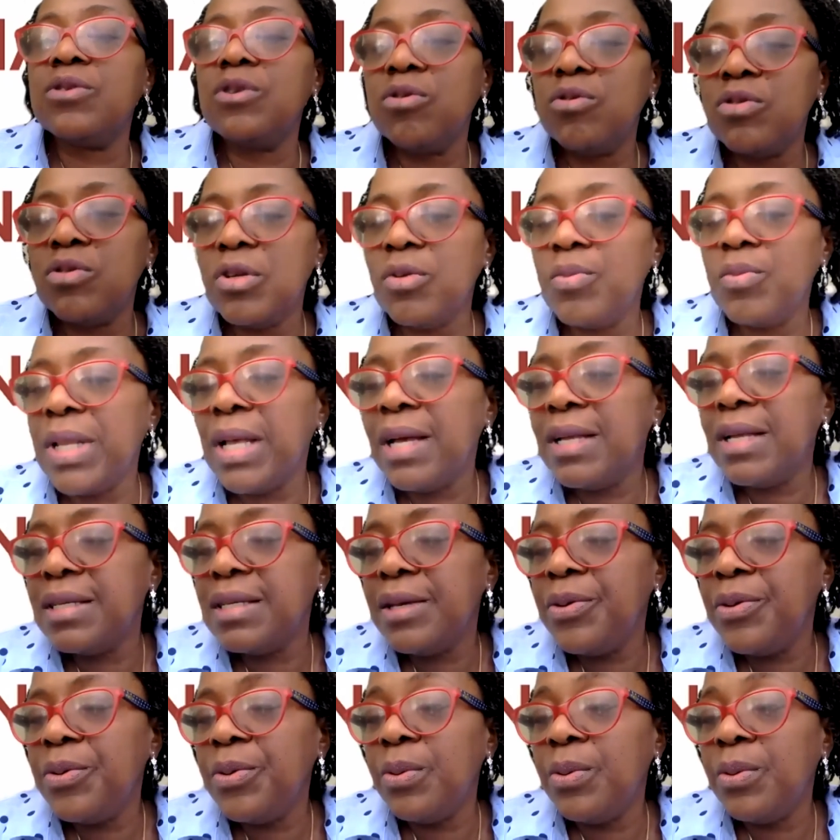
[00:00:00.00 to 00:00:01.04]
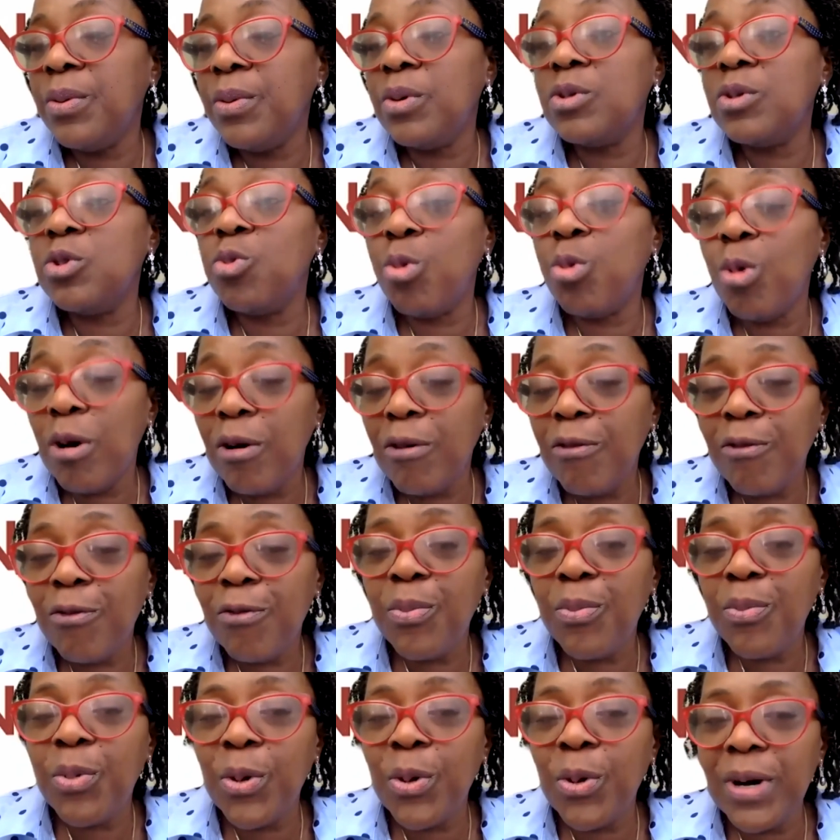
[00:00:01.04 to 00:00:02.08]
Wuntomlade, your
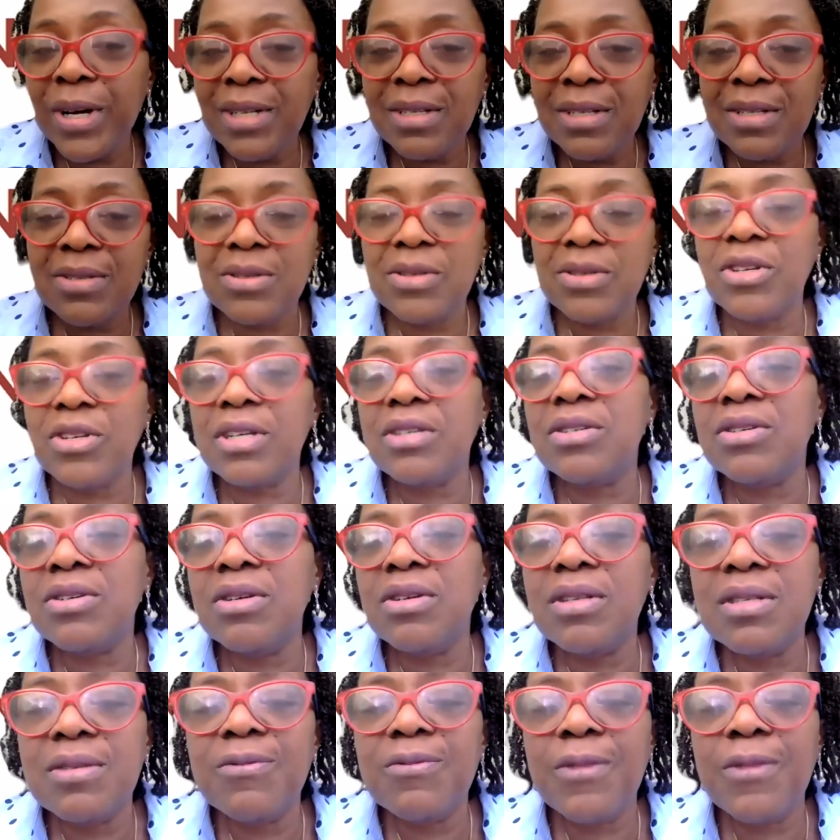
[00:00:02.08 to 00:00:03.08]
12-point suggestions,